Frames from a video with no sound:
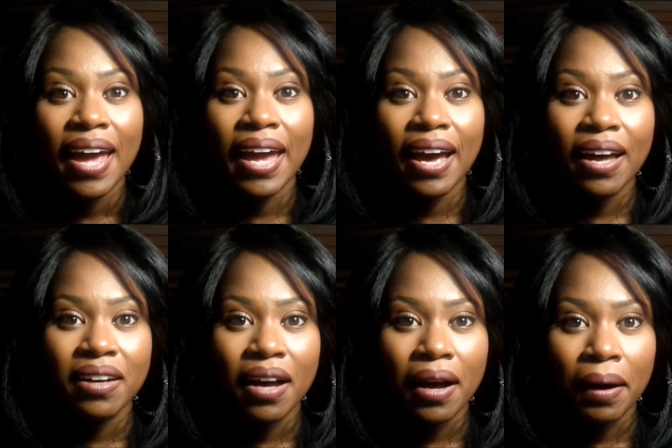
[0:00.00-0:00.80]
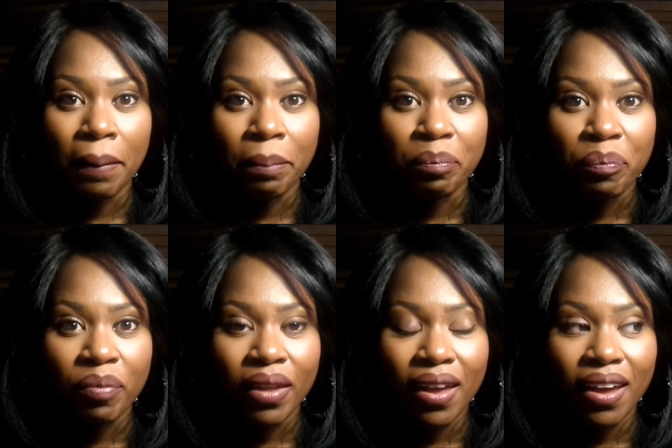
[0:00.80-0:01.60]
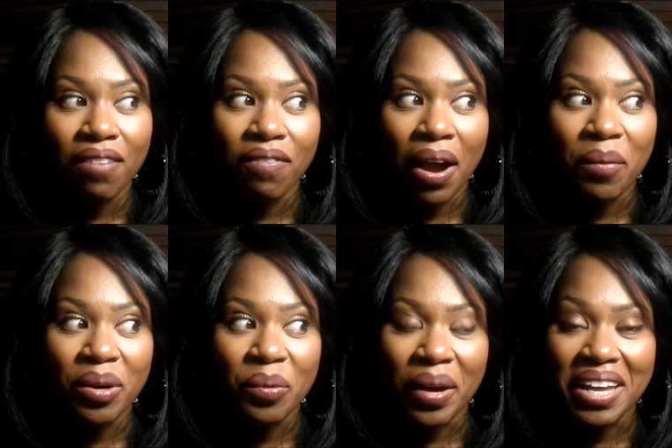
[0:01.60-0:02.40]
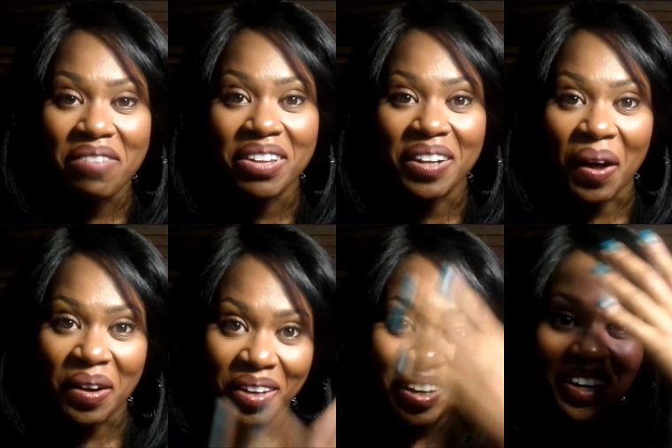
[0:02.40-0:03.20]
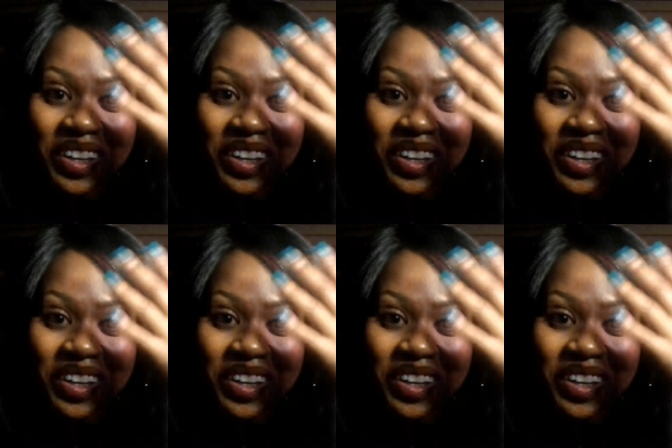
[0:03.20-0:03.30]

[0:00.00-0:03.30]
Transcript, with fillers: And um, if I were to wait even longer,